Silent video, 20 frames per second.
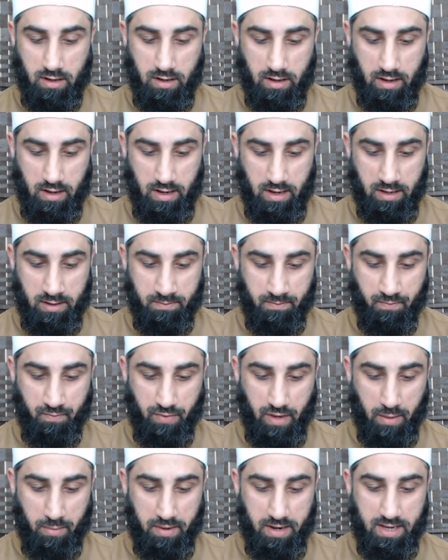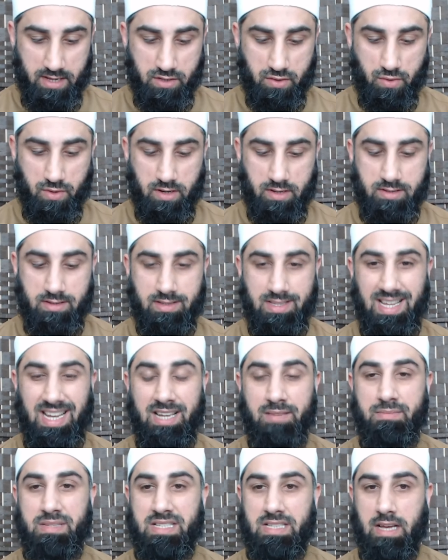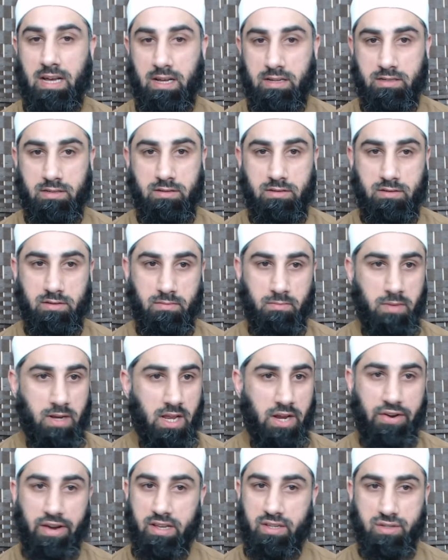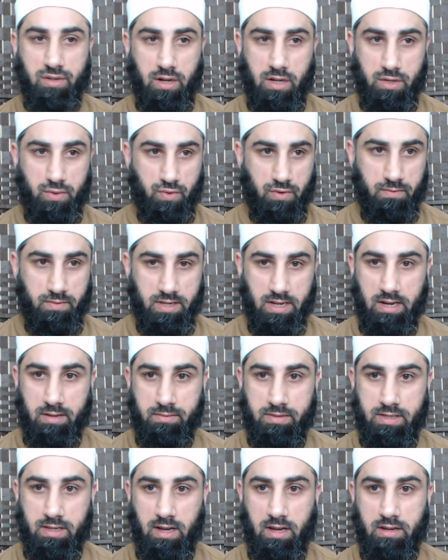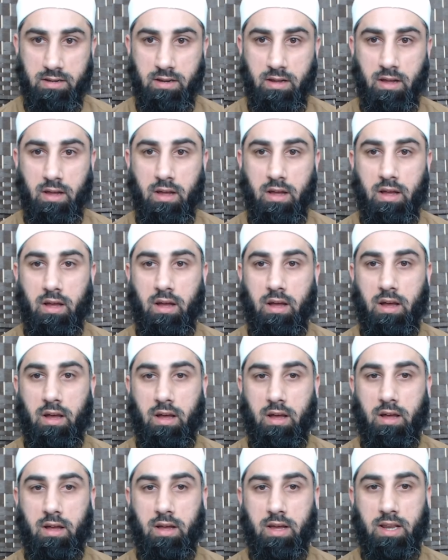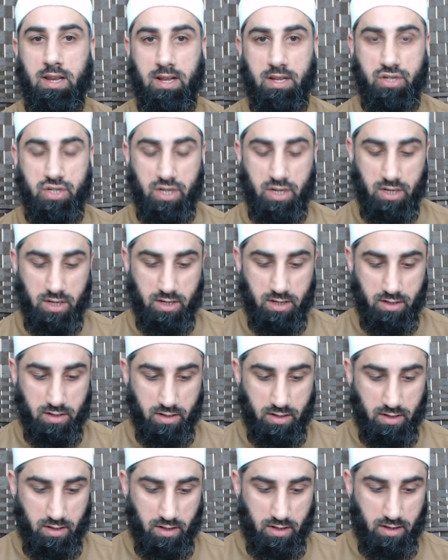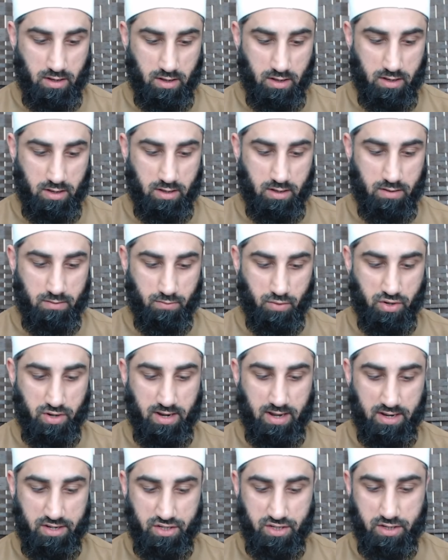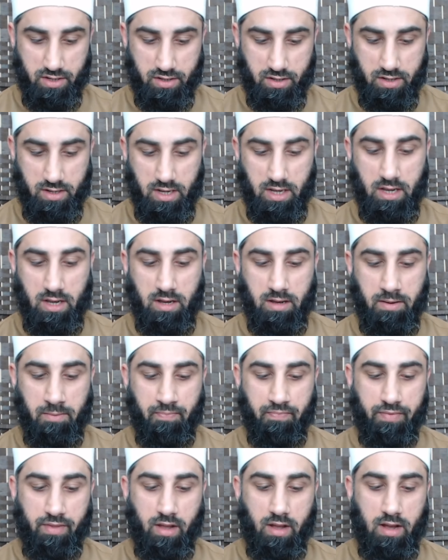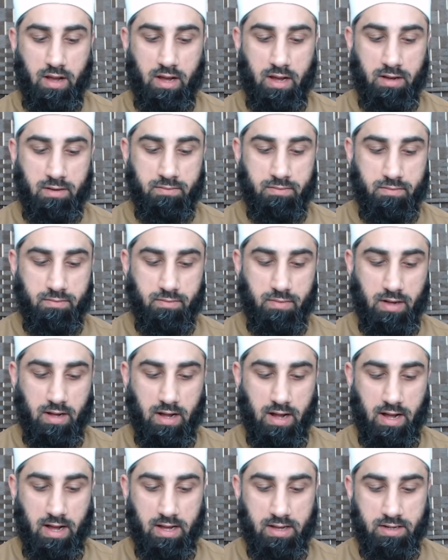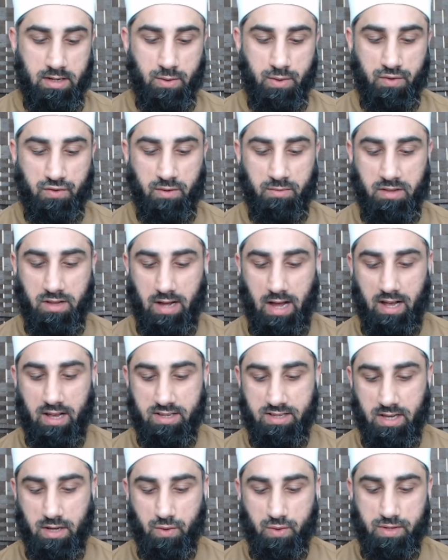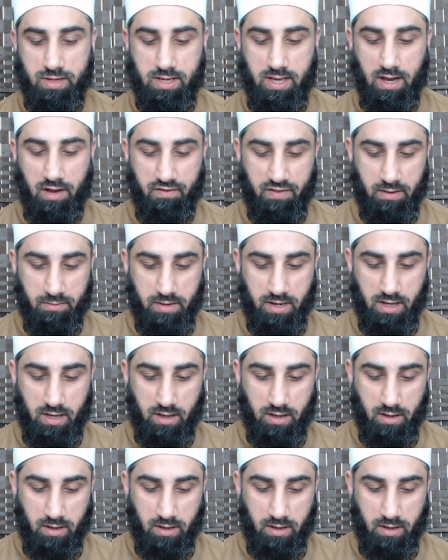um, a place known as Telimsan, many great scholars from Telimsan uh, in Algeria, uh, modern Algeria today. Um, and he was from the Sanusiya family,